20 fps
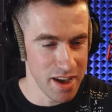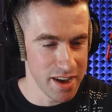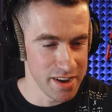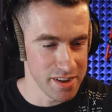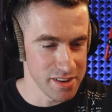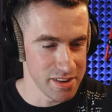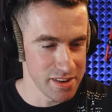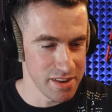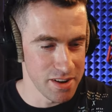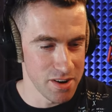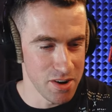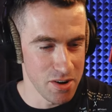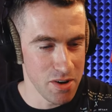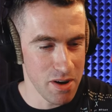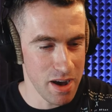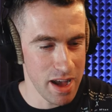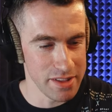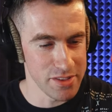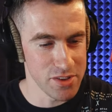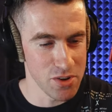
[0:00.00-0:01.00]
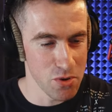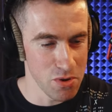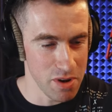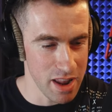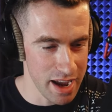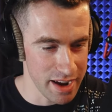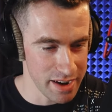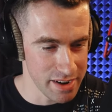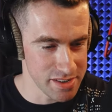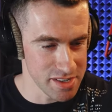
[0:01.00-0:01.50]
like, you know, I don't
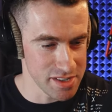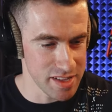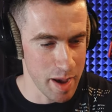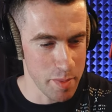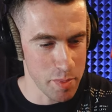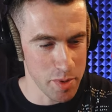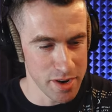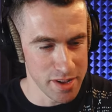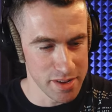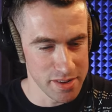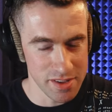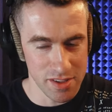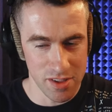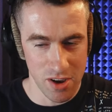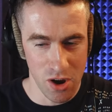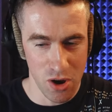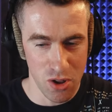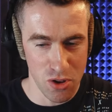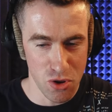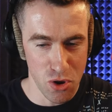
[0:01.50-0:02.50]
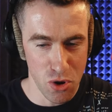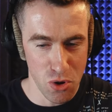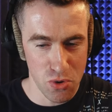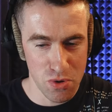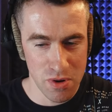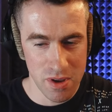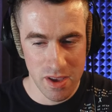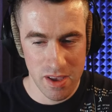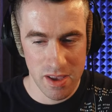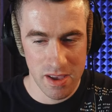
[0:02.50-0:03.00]
like stepping into the
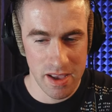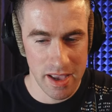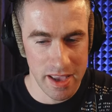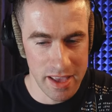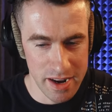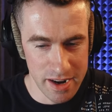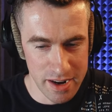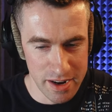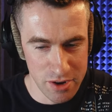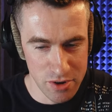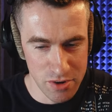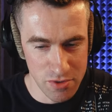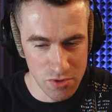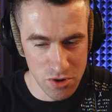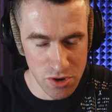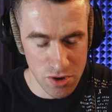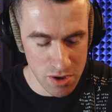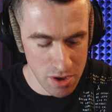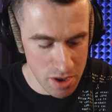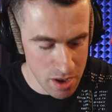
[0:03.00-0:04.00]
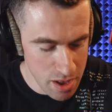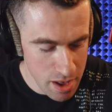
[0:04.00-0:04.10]
unknown in an interview.